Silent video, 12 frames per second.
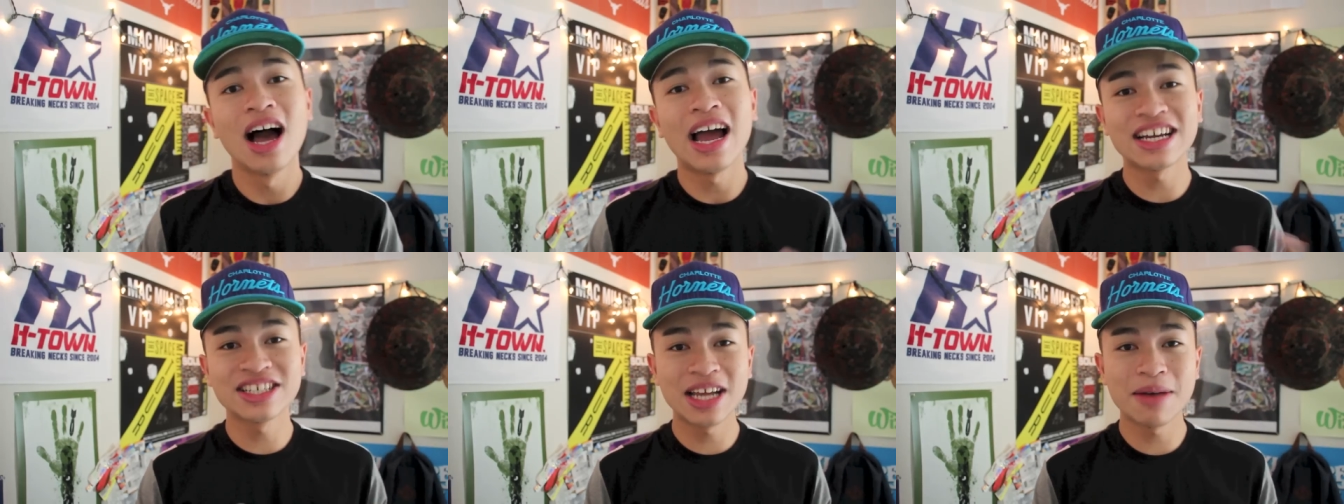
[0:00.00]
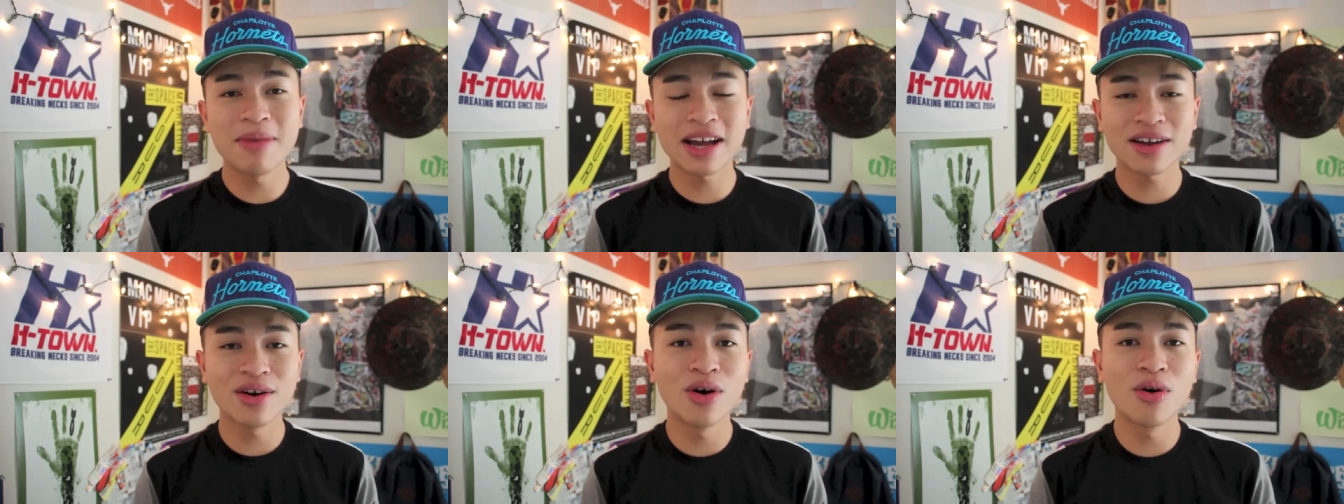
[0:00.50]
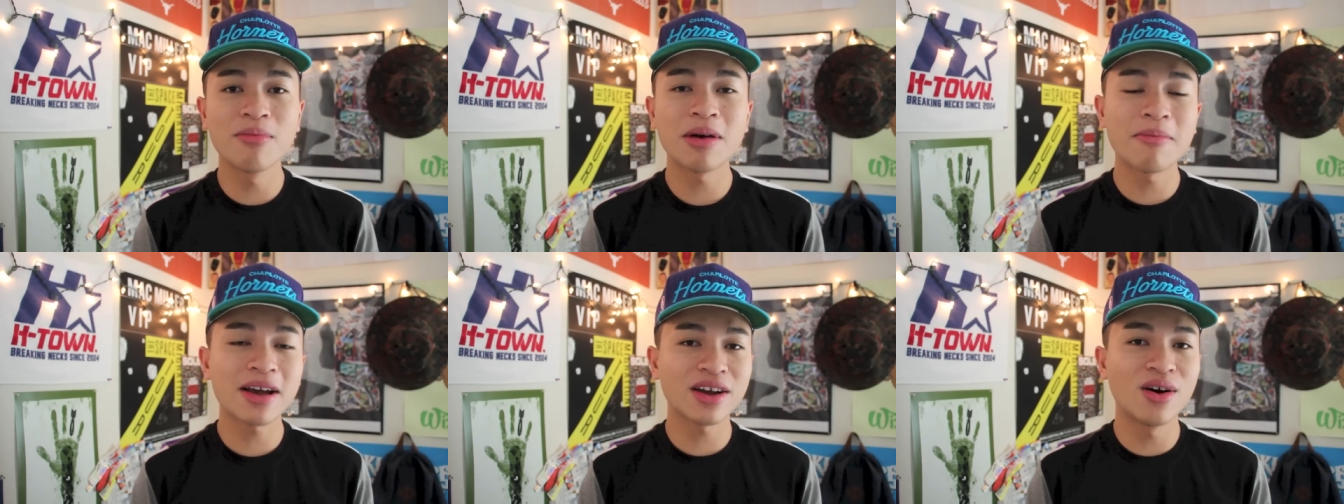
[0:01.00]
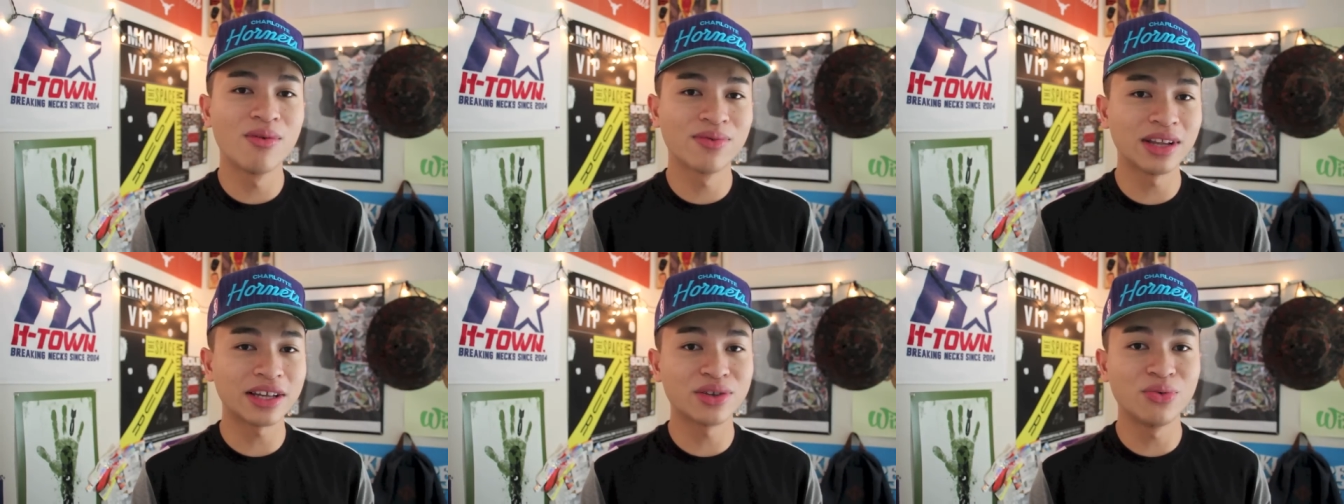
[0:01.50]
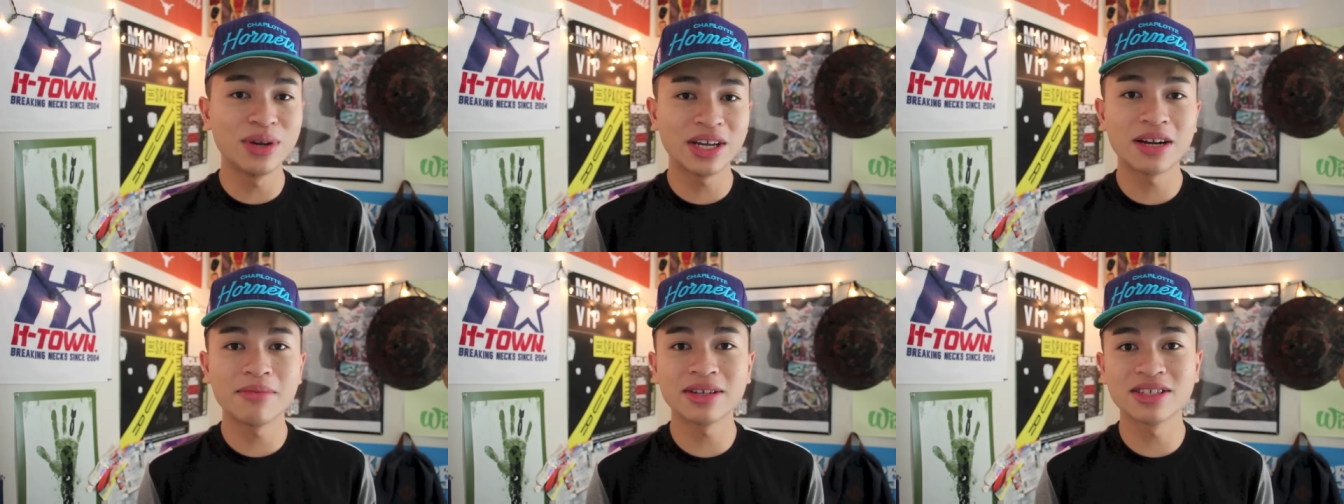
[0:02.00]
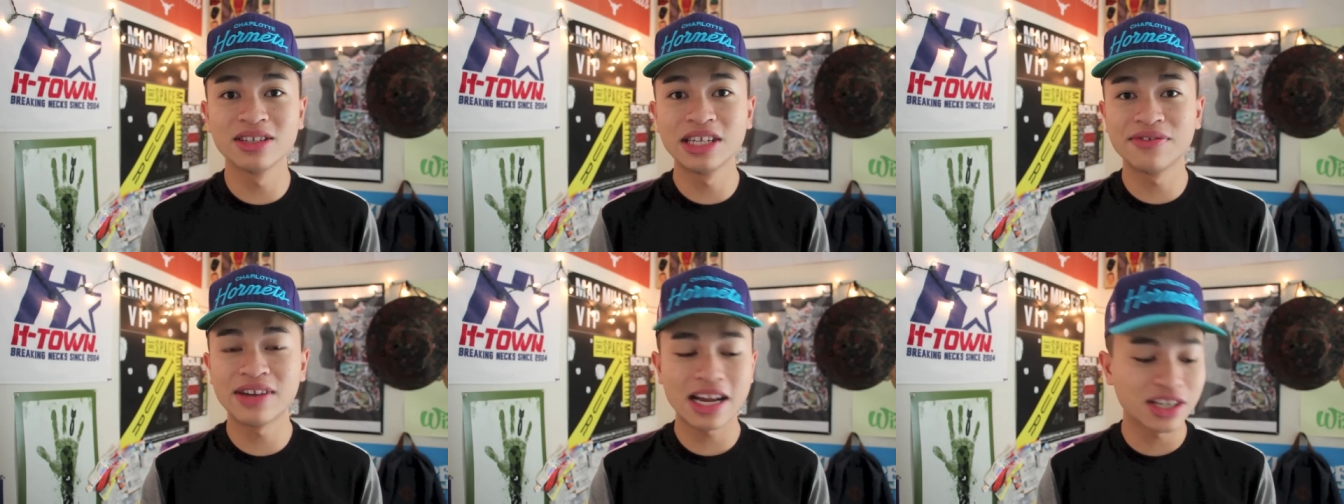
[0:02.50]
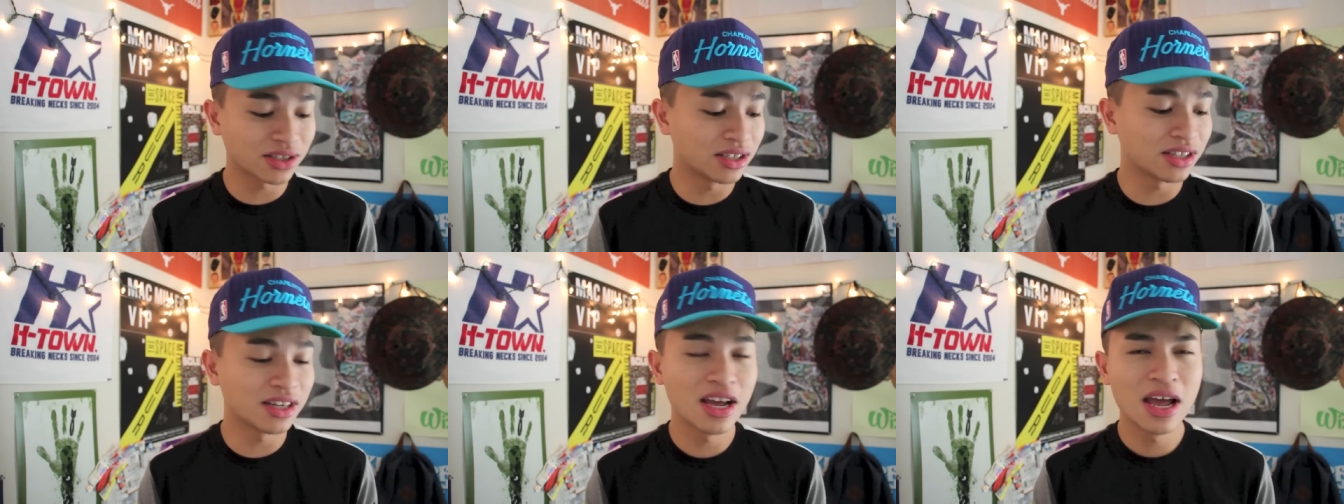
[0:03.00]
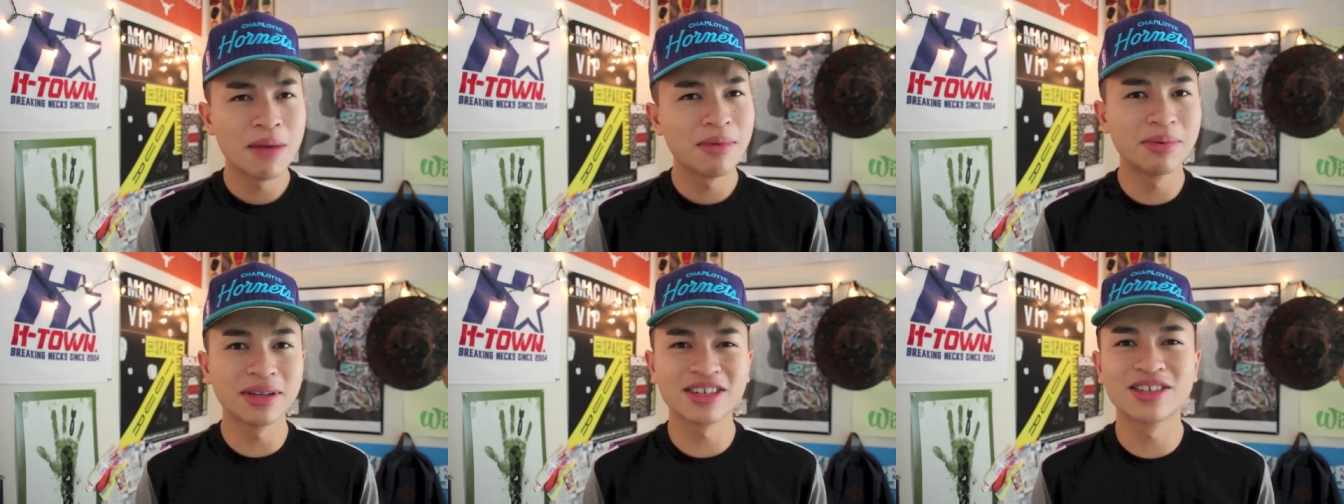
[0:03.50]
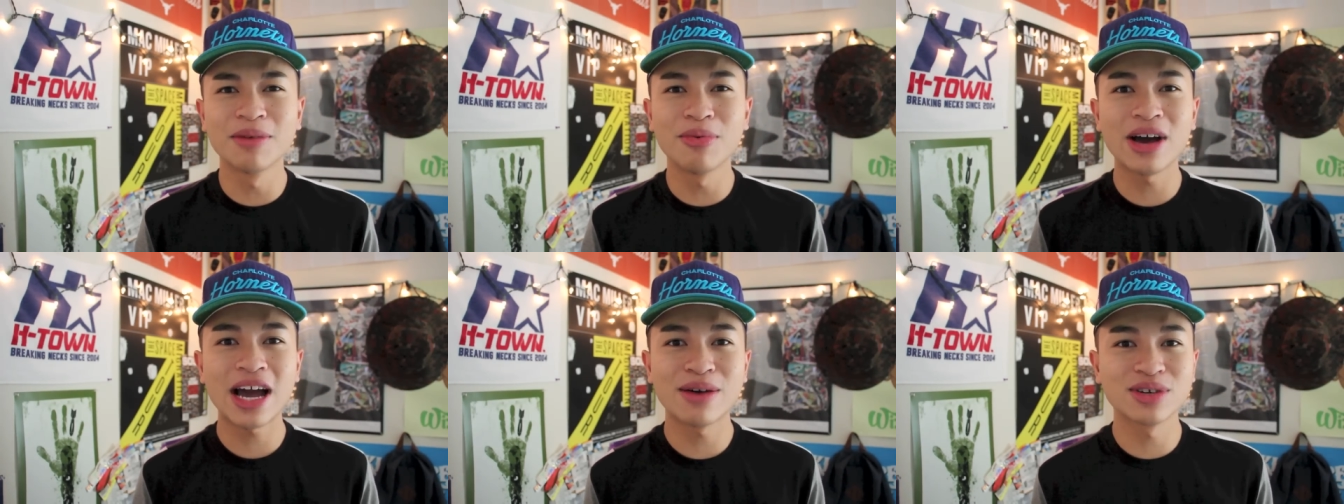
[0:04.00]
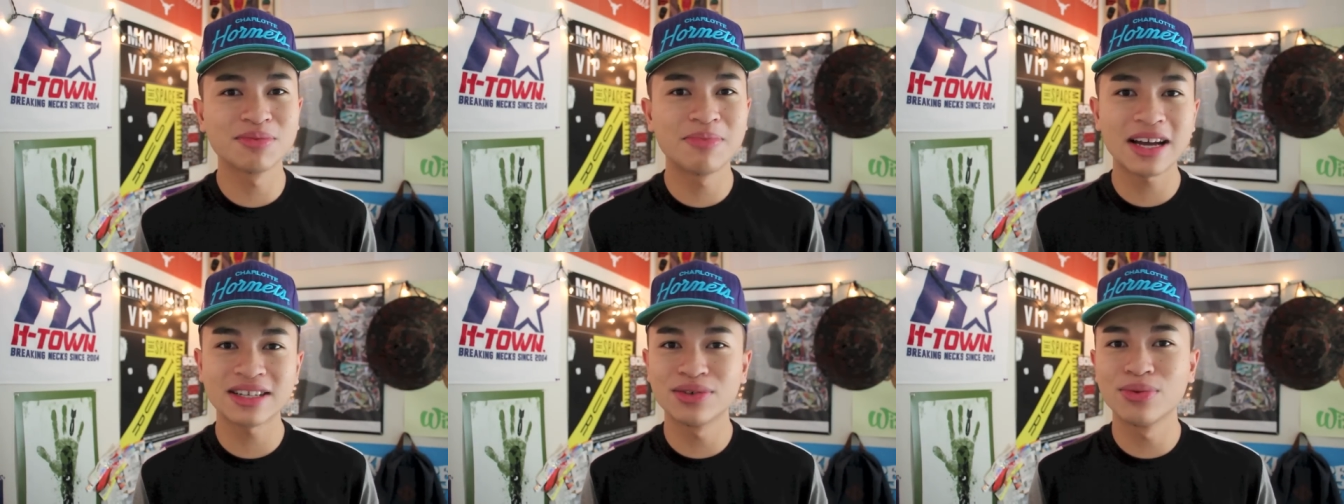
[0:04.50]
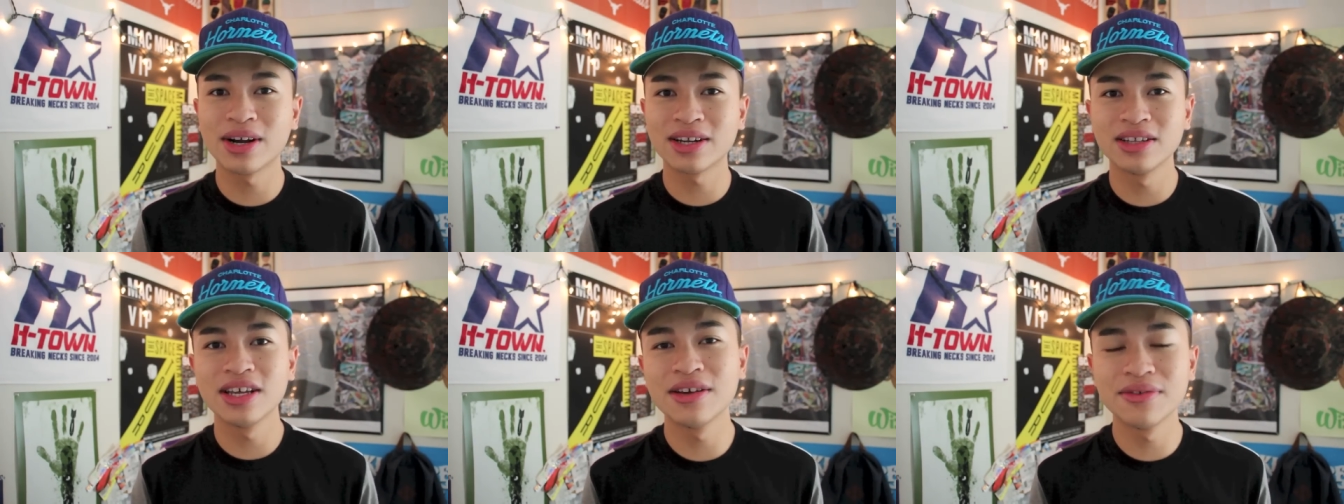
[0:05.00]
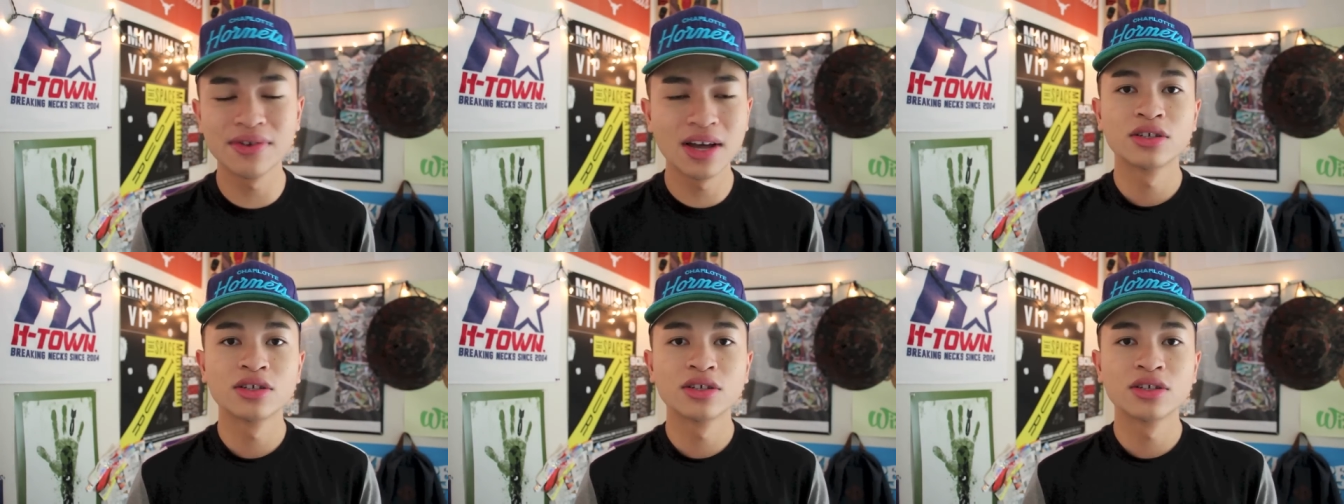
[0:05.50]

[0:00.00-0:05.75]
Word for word: I actually am back at home. I'm back at home for like the weekend. I'm about to leave and actually maybe like a couple hours back to where I live.